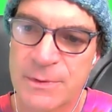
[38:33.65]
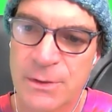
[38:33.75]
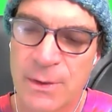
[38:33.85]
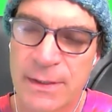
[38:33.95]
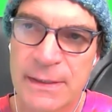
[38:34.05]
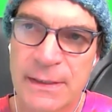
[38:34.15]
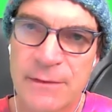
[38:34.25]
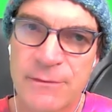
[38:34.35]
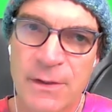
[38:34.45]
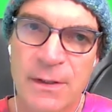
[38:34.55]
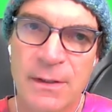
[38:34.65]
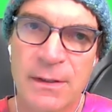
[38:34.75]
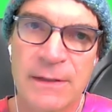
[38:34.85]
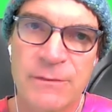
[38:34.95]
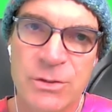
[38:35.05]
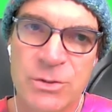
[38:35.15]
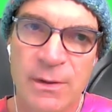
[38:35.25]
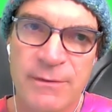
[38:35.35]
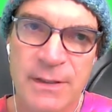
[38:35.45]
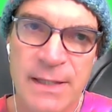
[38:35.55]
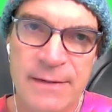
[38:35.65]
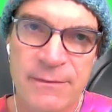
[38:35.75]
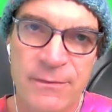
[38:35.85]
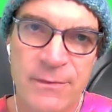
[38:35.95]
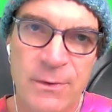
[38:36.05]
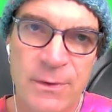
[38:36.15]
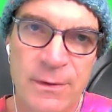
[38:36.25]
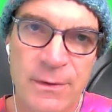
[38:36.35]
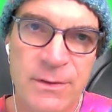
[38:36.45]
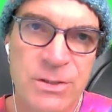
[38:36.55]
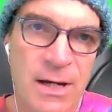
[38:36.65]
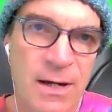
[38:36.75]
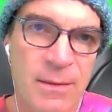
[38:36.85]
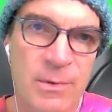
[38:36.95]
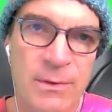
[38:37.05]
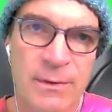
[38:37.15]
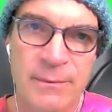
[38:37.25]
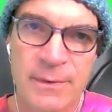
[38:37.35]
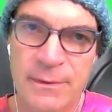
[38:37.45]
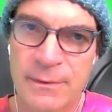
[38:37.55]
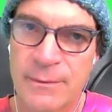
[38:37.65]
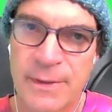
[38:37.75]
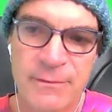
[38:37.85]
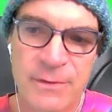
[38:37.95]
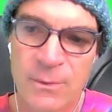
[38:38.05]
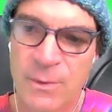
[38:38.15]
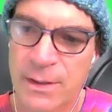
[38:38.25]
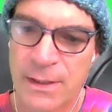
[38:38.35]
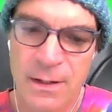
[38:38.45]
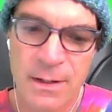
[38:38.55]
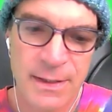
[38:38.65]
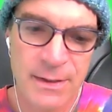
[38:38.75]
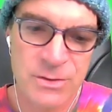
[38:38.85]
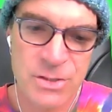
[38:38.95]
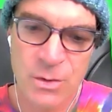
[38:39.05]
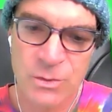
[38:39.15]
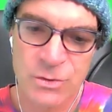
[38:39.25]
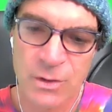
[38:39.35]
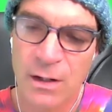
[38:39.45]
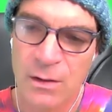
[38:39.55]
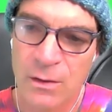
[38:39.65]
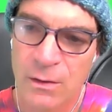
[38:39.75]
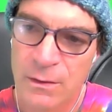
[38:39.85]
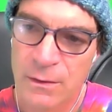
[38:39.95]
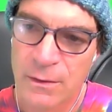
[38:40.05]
So I think if you do have a life or a job or whatever you're working on, and there's no struggle